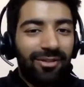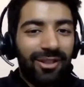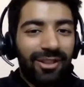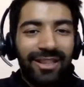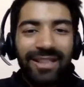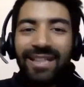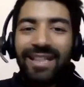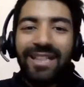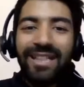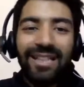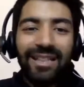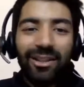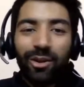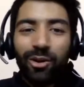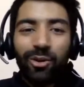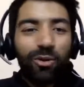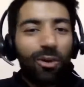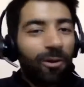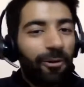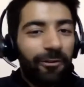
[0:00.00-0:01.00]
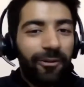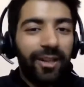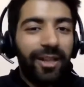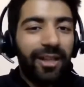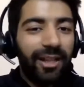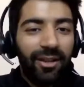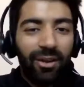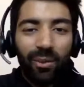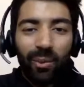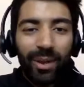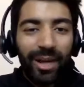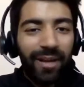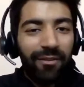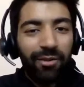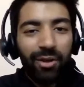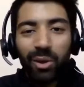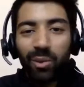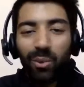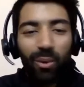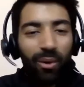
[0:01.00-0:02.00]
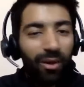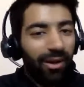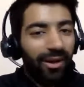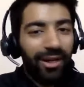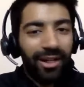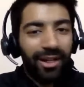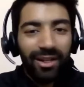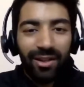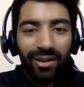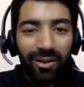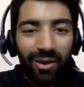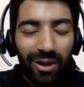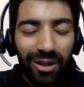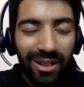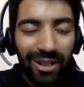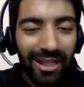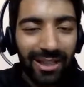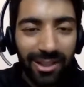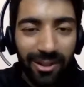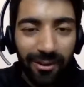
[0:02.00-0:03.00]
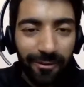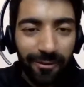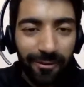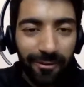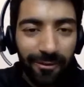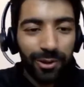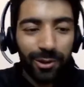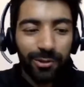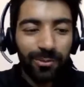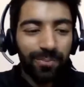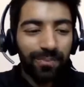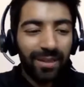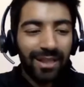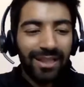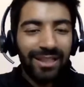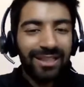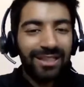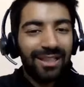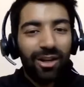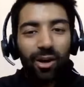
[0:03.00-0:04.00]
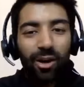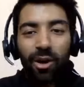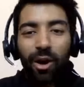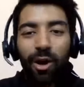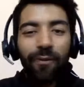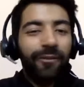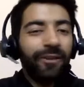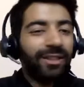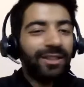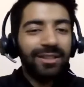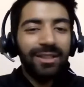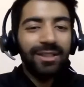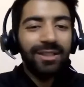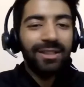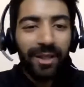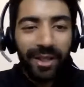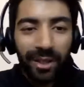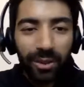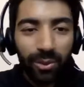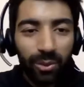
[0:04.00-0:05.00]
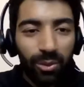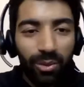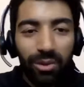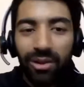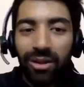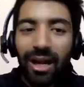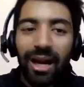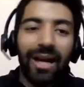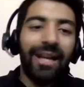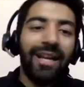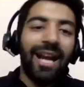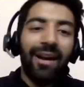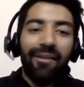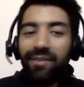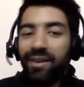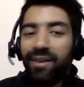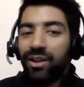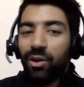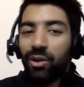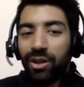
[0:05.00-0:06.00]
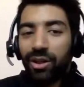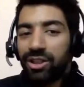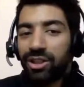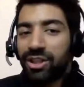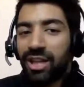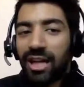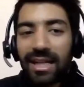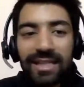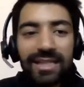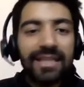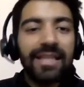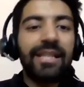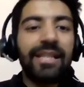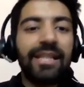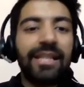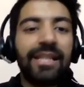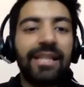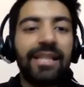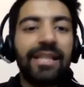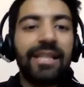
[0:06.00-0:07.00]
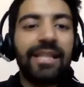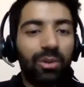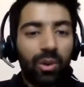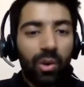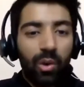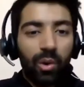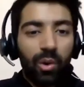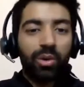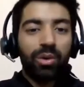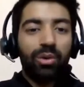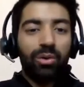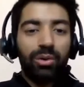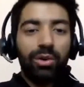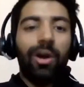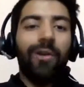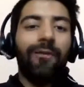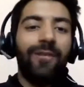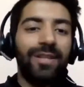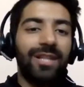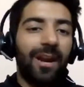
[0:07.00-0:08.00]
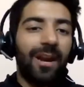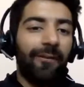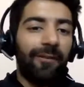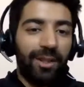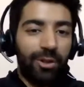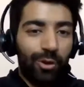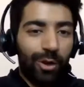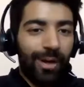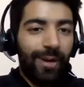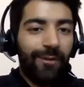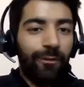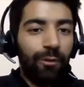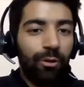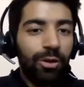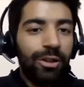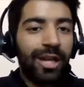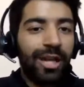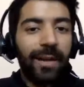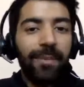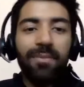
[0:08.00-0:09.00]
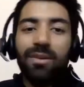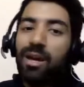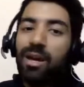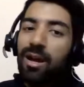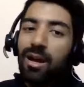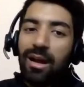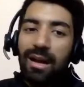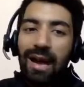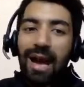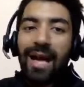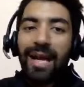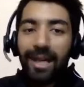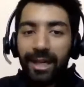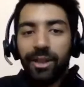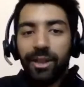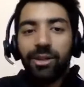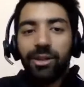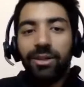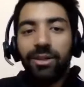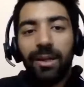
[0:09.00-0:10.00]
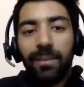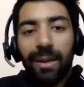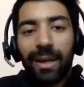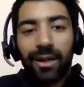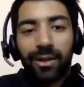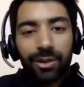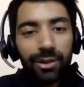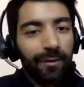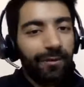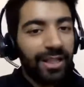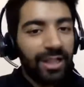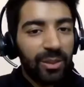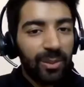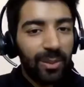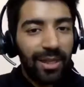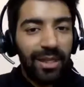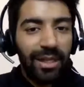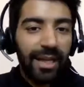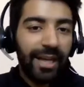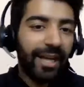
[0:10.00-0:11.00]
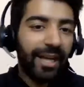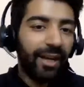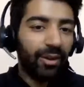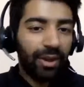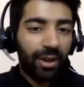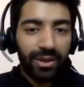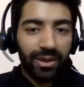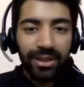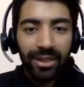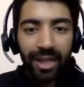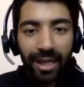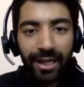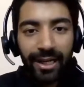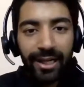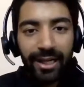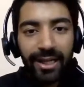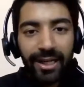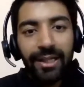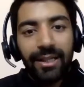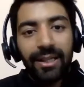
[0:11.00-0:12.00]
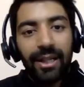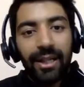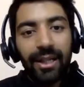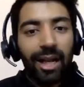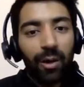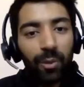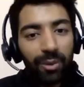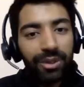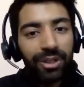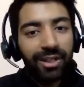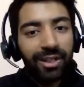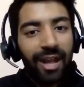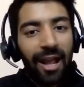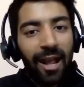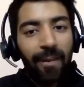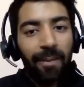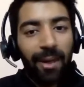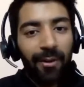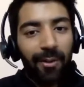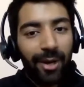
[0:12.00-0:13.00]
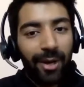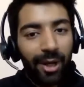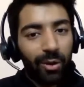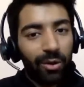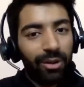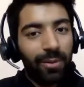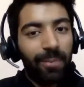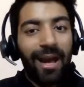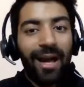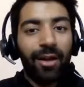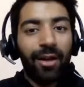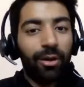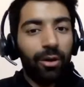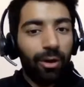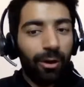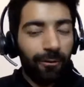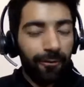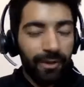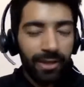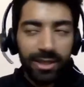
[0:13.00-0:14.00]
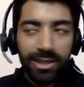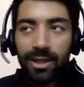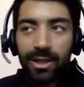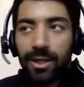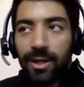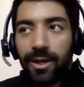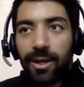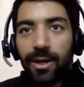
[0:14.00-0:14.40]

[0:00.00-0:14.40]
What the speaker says: a tea or coffee whenever you want and all that stuff. So it's offices are pretty cool. I haven't got a chance yet to go to the office after joining full time. I interned at Microsoft as well in 2019, and that was the time I went to the Bangalore office.